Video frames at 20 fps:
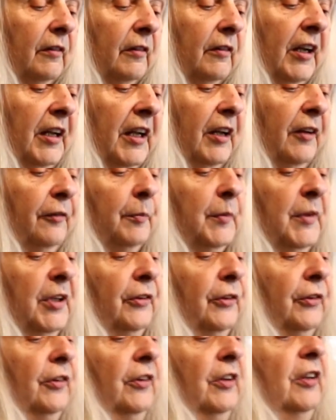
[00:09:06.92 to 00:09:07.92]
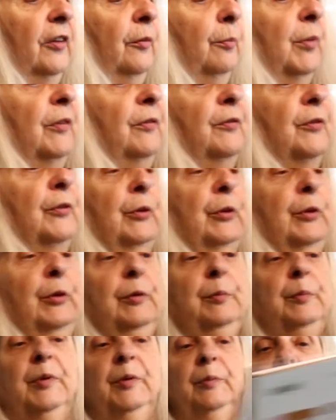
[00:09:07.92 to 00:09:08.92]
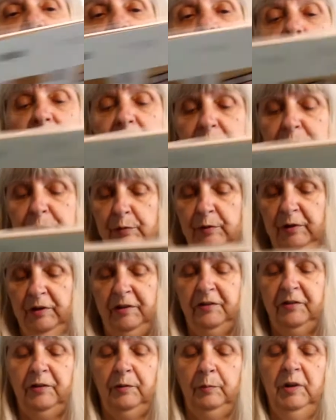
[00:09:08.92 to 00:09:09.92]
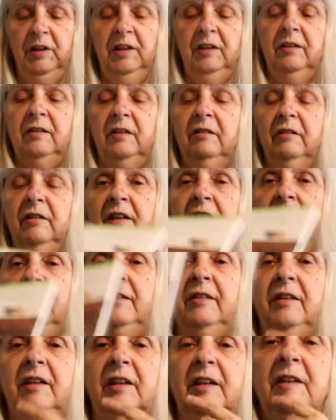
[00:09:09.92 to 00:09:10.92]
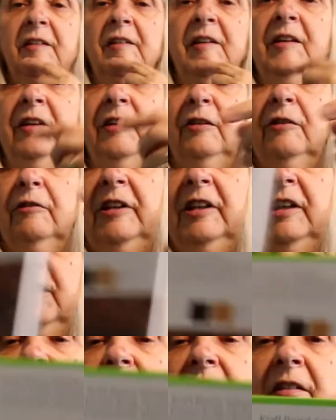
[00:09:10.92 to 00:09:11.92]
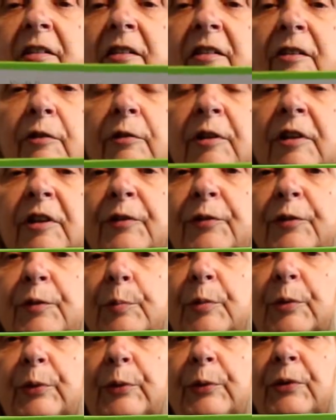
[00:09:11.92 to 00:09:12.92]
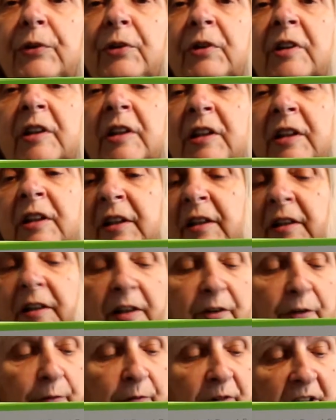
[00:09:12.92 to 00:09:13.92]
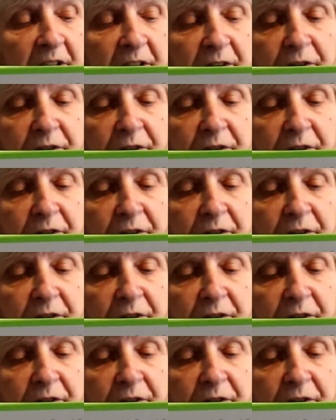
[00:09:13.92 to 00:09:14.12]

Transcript: I have mentioned this before, but people do ask me. So here's the Cricut craft board. It's really